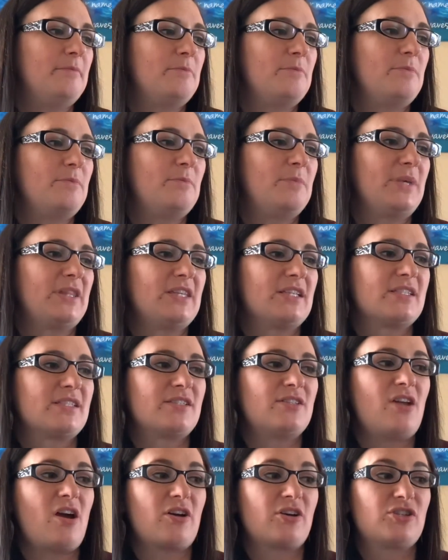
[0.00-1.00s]
But the
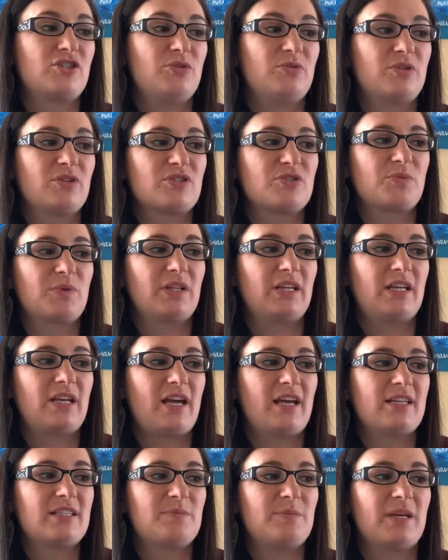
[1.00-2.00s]
Snark tuner is really
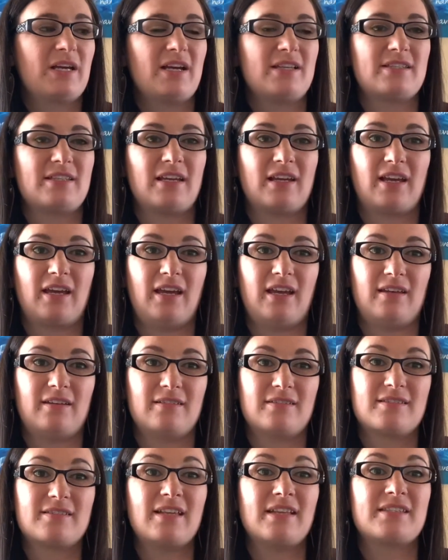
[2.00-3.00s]
nice because it
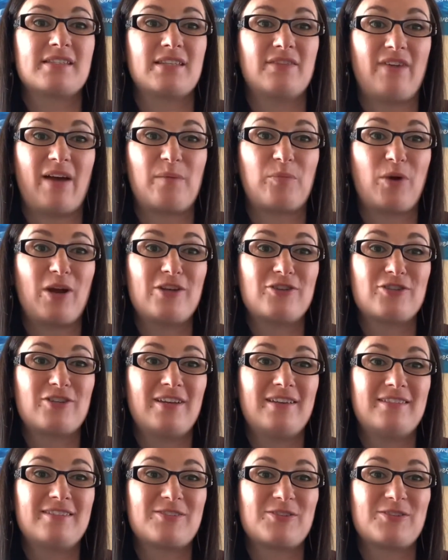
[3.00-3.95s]
can sense the vibration.